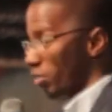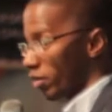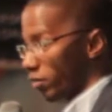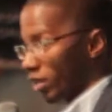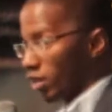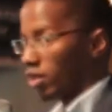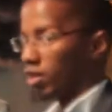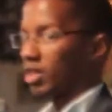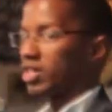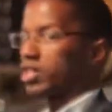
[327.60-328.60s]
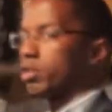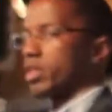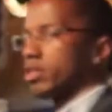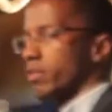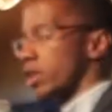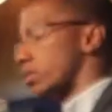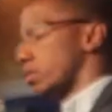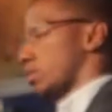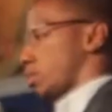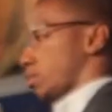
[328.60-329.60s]
APV, the adjusted present
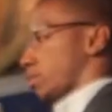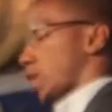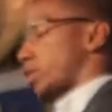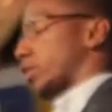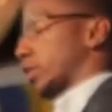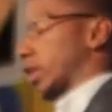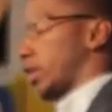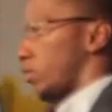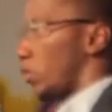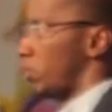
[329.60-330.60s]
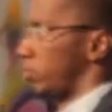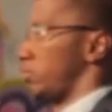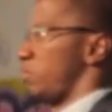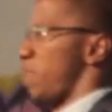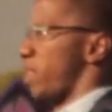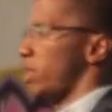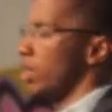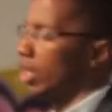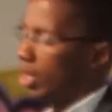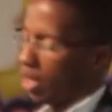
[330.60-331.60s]
value, right? Or
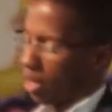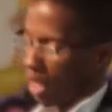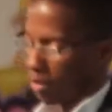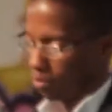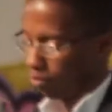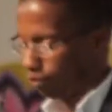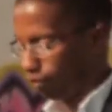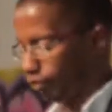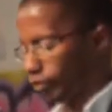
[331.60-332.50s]
method. Okay.